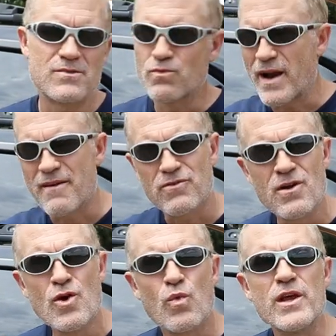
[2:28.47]

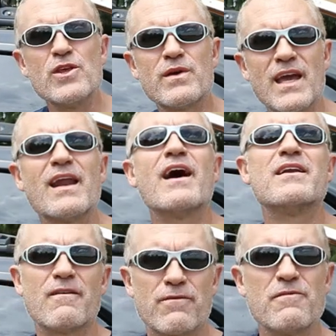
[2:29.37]
whatever when you get
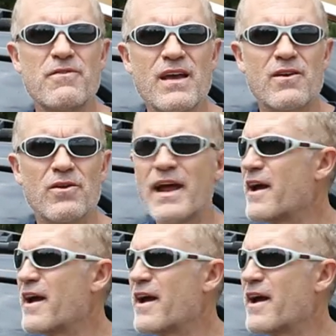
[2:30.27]
a different vehicle?